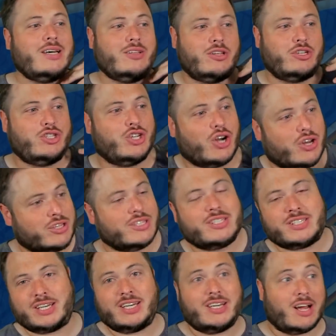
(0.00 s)
the John
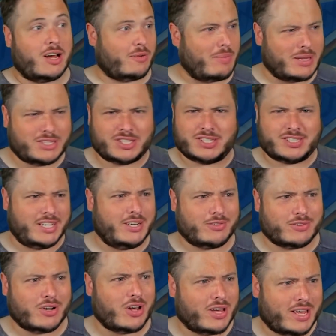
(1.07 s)
Cena, I've mentioned Cena
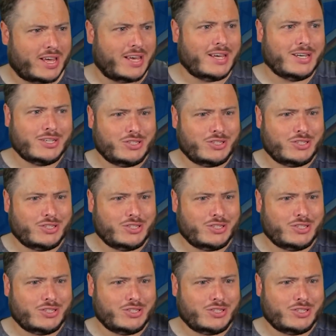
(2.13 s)
a lot here,